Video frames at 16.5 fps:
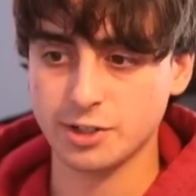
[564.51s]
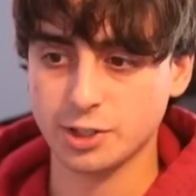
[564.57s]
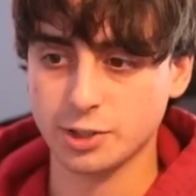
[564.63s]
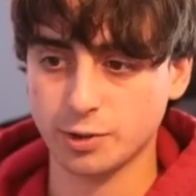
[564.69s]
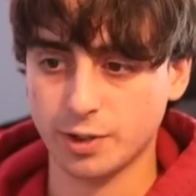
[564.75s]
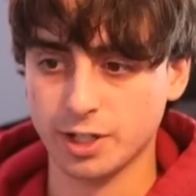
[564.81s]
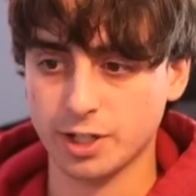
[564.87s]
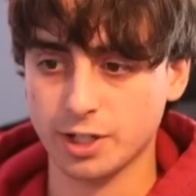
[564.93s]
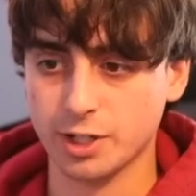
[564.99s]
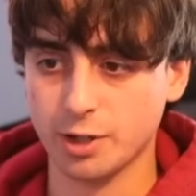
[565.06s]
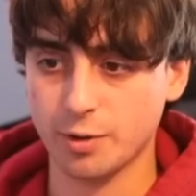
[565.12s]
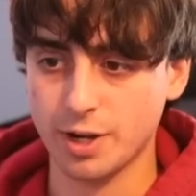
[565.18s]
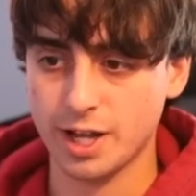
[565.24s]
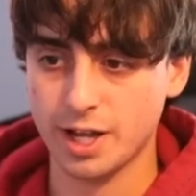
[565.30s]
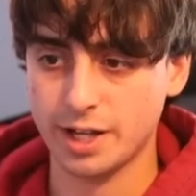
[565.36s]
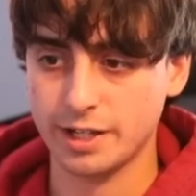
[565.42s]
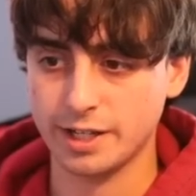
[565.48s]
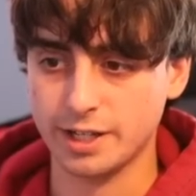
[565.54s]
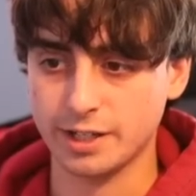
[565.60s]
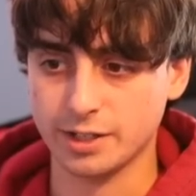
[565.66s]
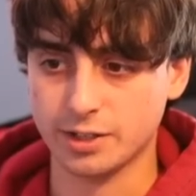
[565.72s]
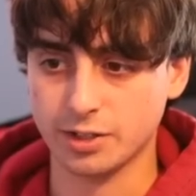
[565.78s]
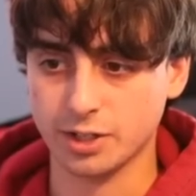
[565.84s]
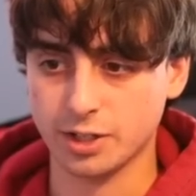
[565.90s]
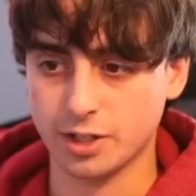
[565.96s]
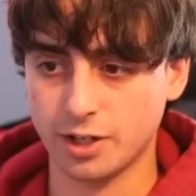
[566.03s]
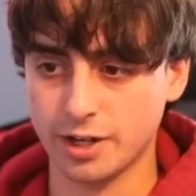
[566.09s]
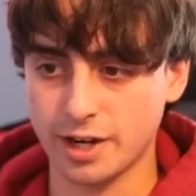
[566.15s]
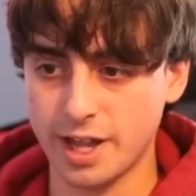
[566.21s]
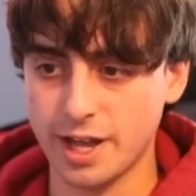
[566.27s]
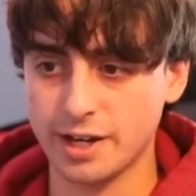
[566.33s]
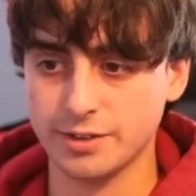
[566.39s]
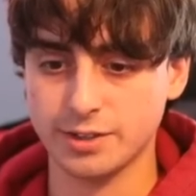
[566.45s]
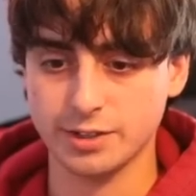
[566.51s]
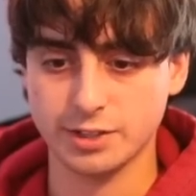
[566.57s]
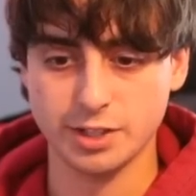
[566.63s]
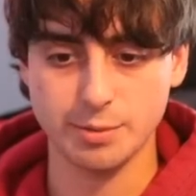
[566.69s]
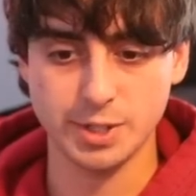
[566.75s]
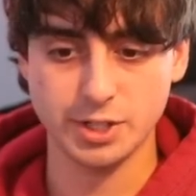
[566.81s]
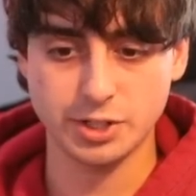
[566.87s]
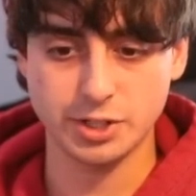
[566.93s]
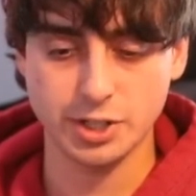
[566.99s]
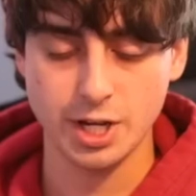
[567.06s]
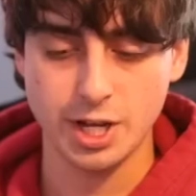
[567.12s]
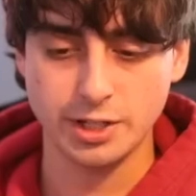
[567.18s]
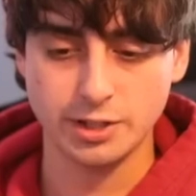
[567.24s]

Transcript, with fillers: so I'm going to go ahead and click on edit this image